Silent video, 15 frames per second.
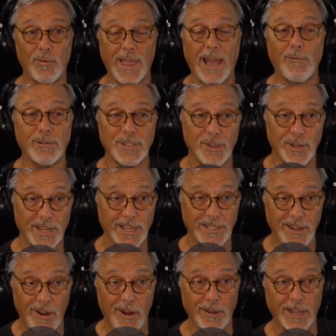that was on a
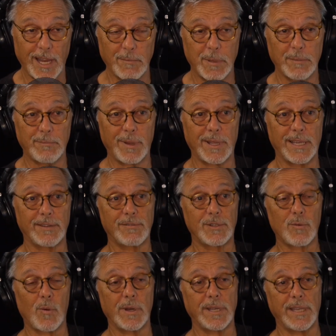guitar that I'd been playing for
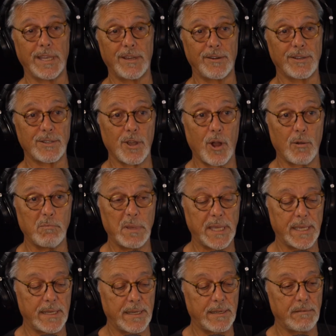20 years,
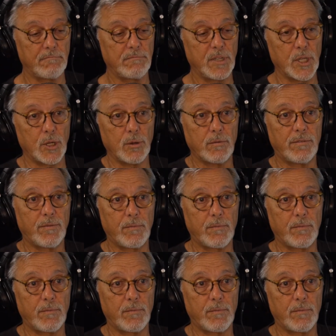albeit, you know,